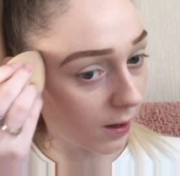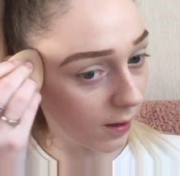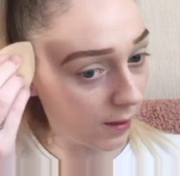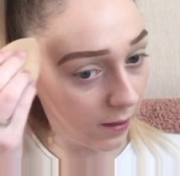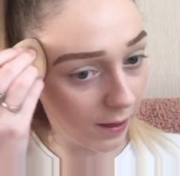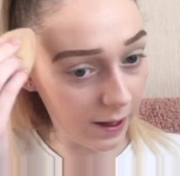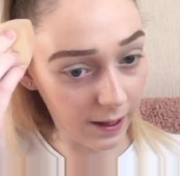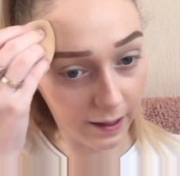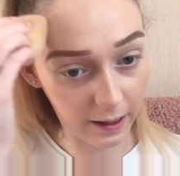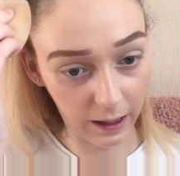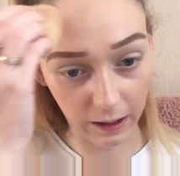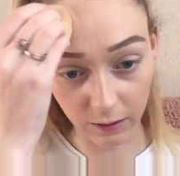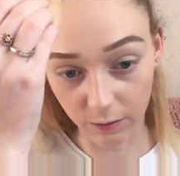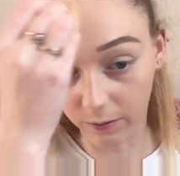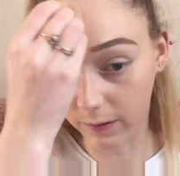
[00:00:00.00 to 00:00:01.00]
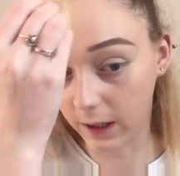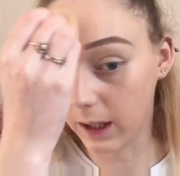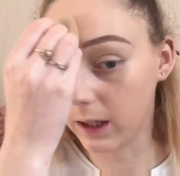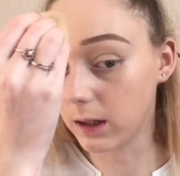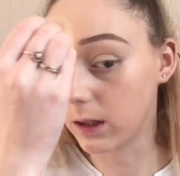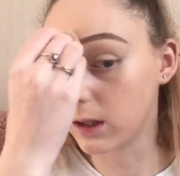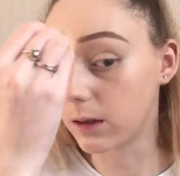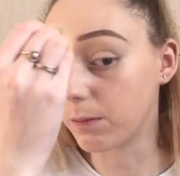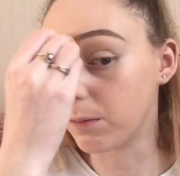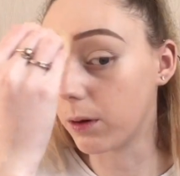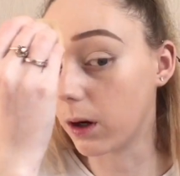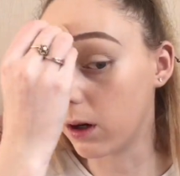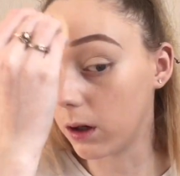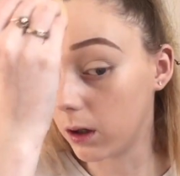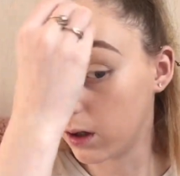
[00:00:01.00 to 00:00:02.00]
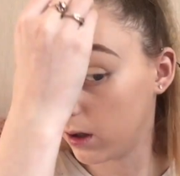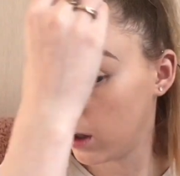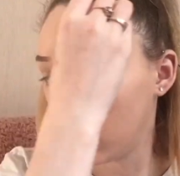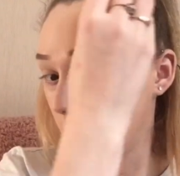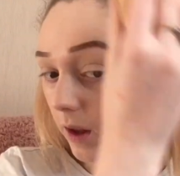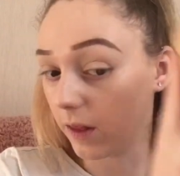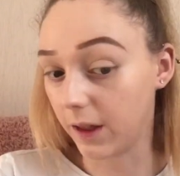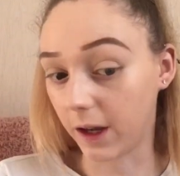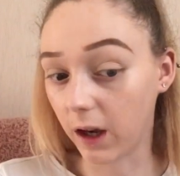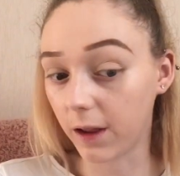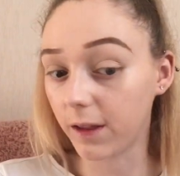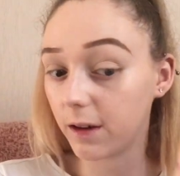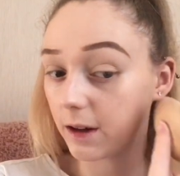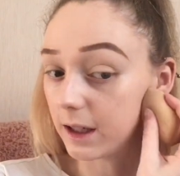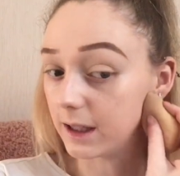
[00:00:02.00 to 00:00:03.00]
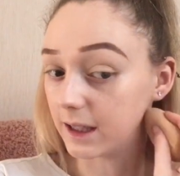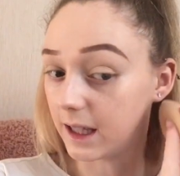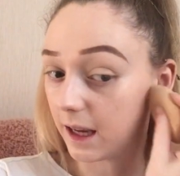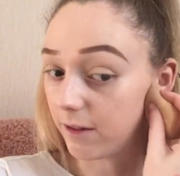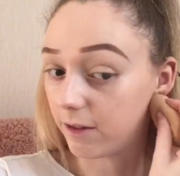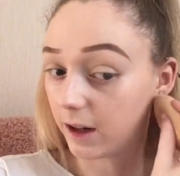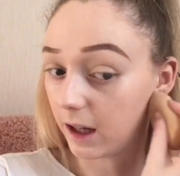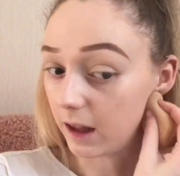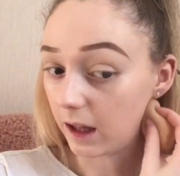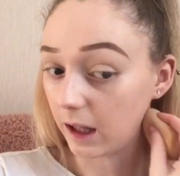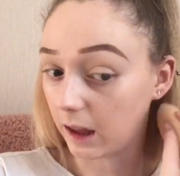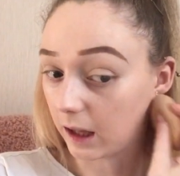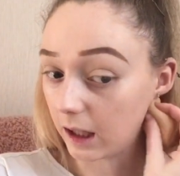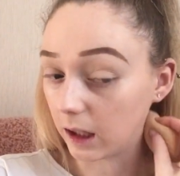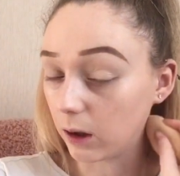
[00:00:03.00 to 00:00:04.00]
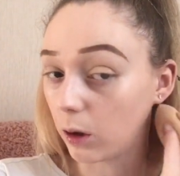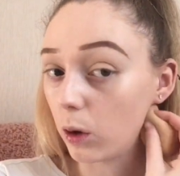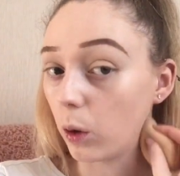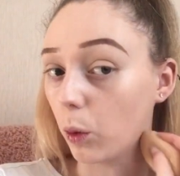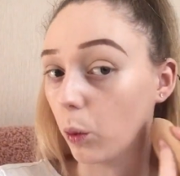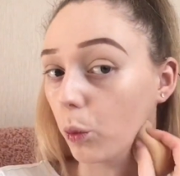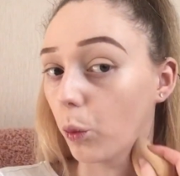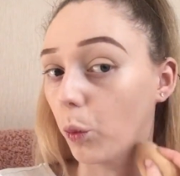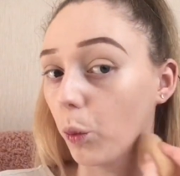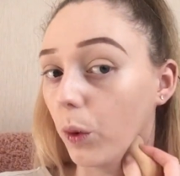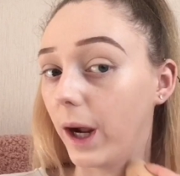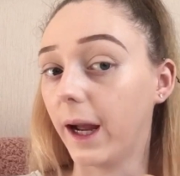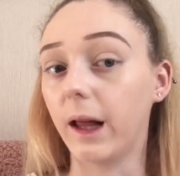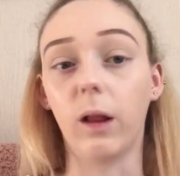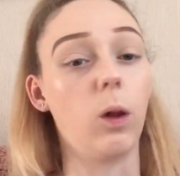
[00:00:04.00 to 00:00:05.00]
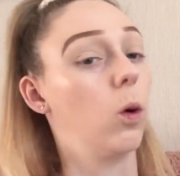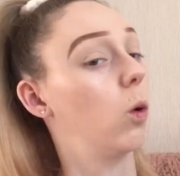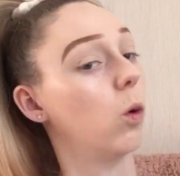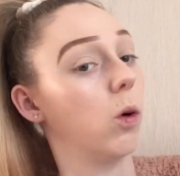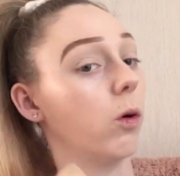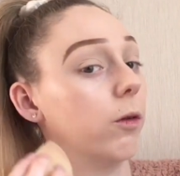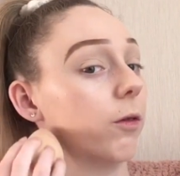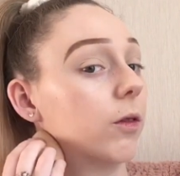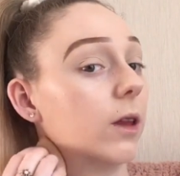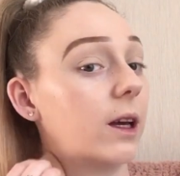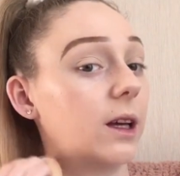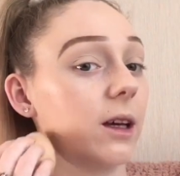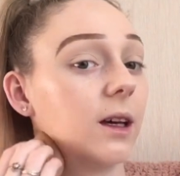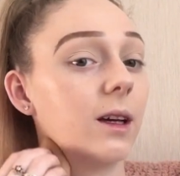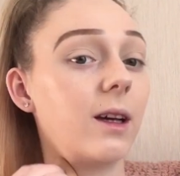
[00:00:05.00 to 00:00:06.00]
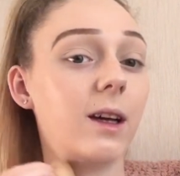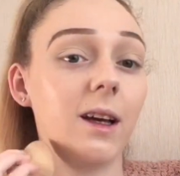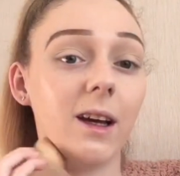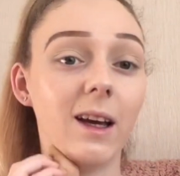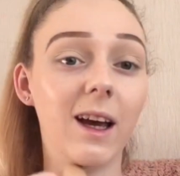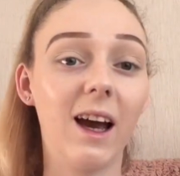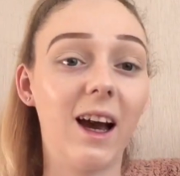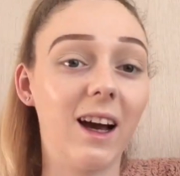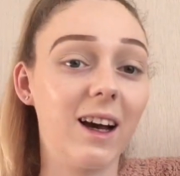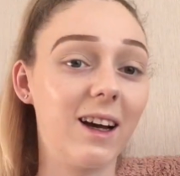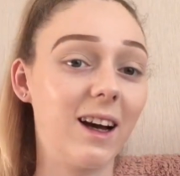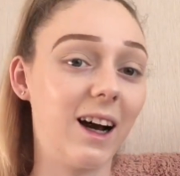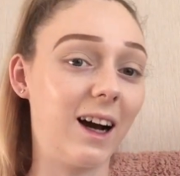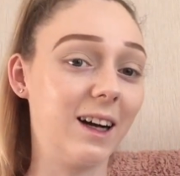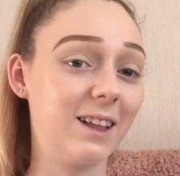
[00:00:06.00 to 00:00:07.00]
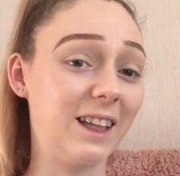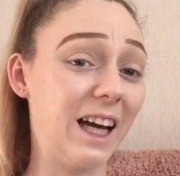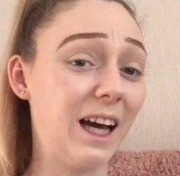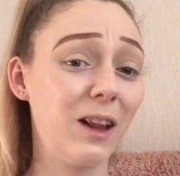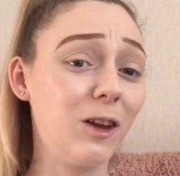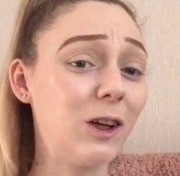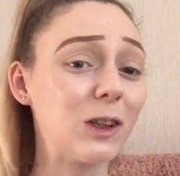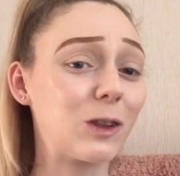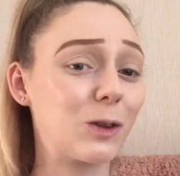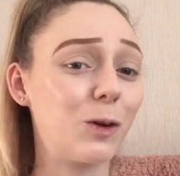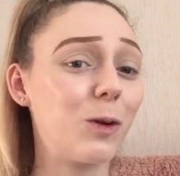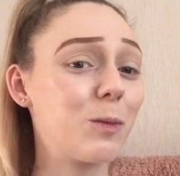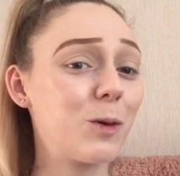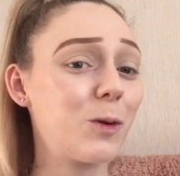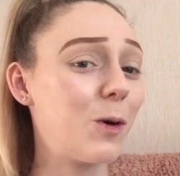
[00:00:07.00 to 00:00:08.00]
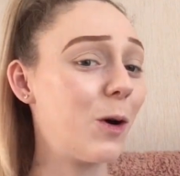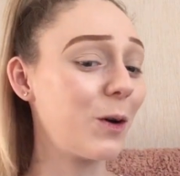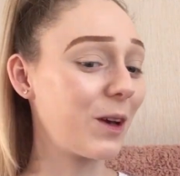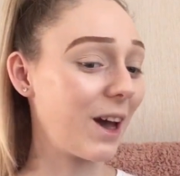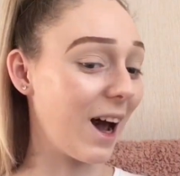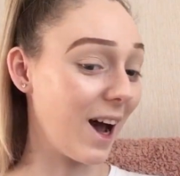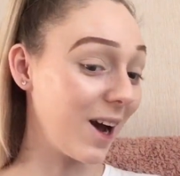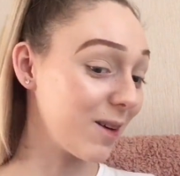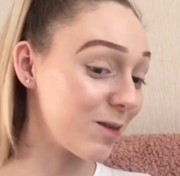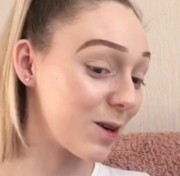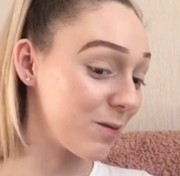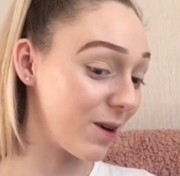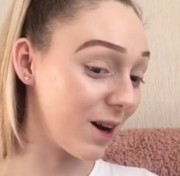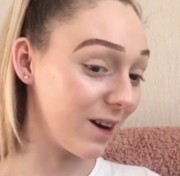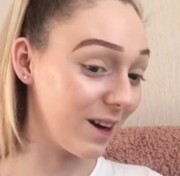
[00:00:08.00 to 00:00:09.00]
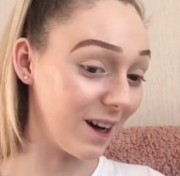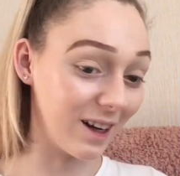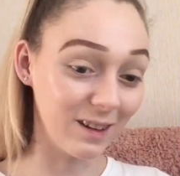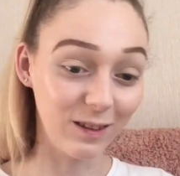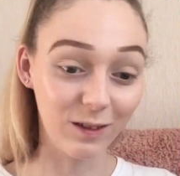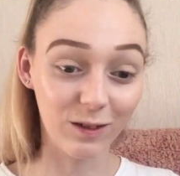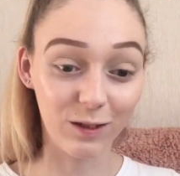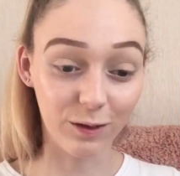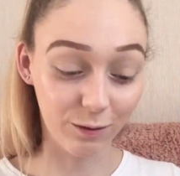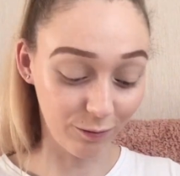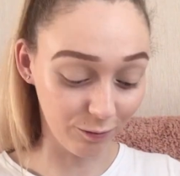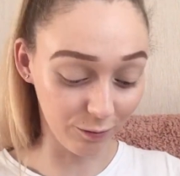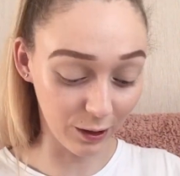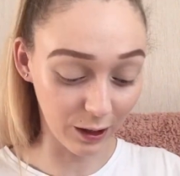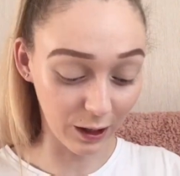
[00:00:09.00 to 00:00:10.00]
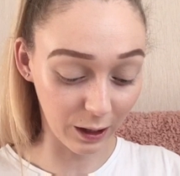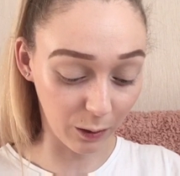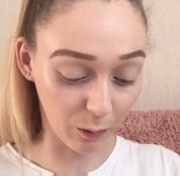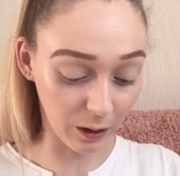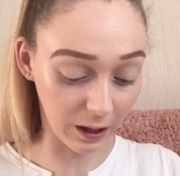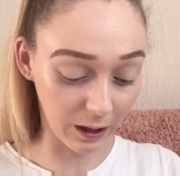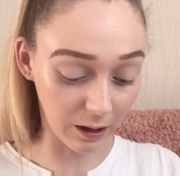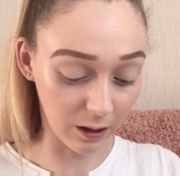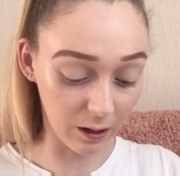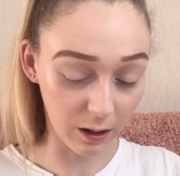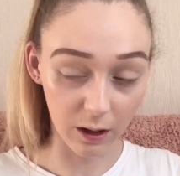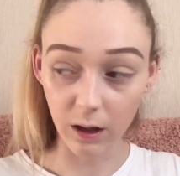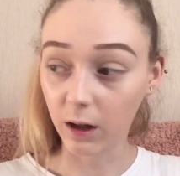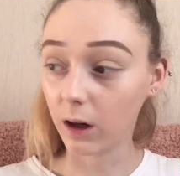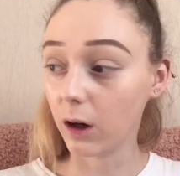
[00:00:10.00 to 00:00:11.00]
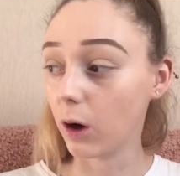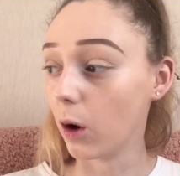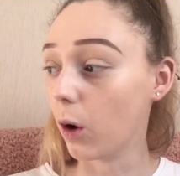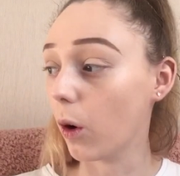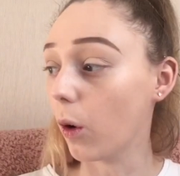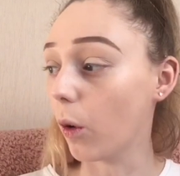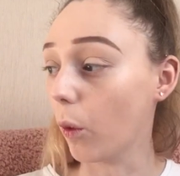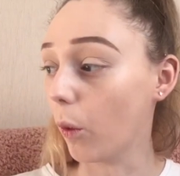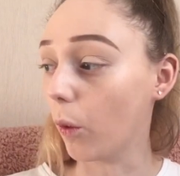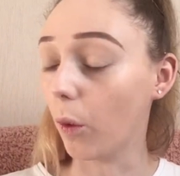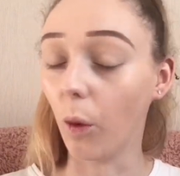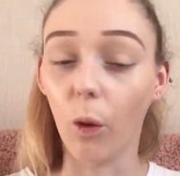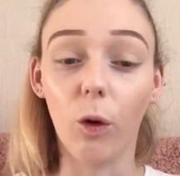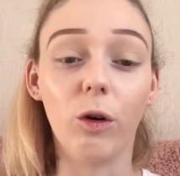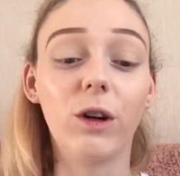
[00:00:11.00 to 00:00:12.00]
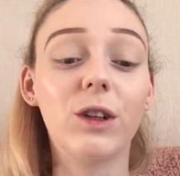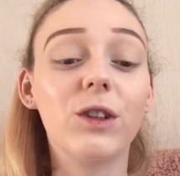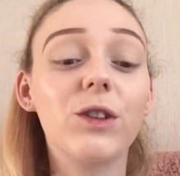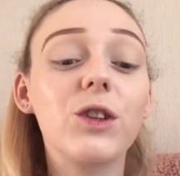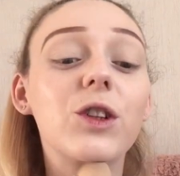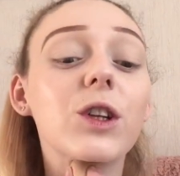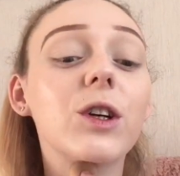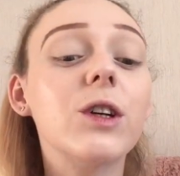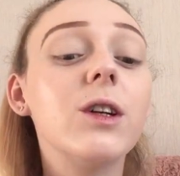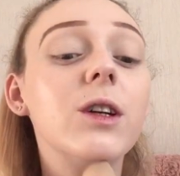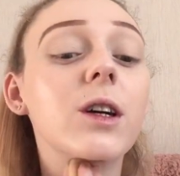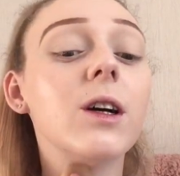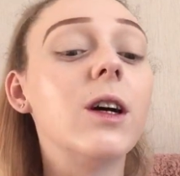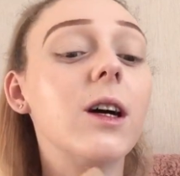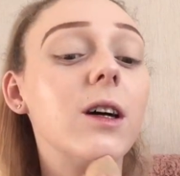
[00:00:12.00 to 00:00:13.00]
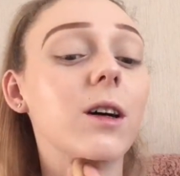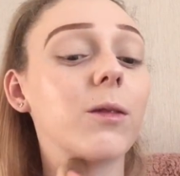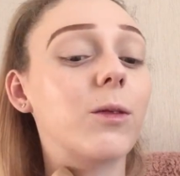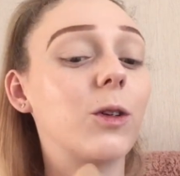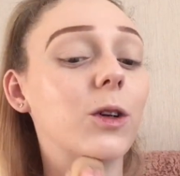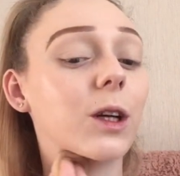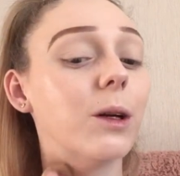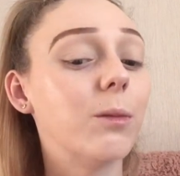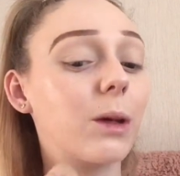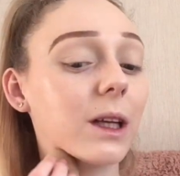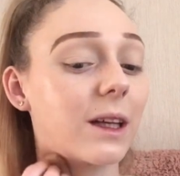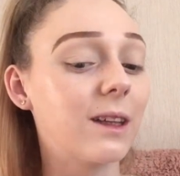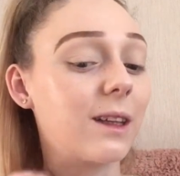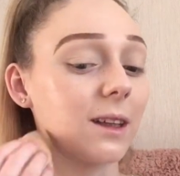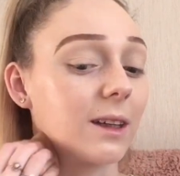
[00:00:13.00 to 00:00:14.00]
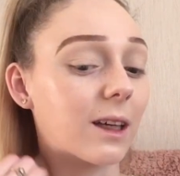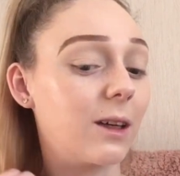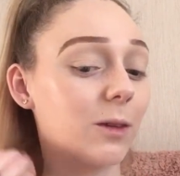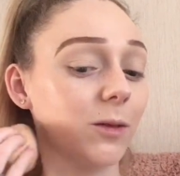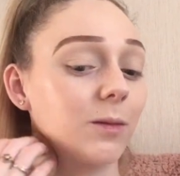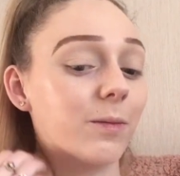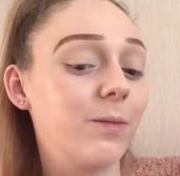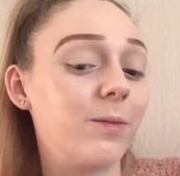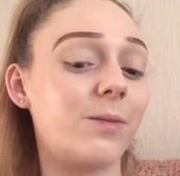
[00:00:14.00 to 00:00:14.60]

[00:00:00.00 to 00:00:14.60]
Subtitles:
the kind of days, but the colour is definitely like well off. Like, it looks normal on camera, but it's really quite orange. I'm gonna blend it down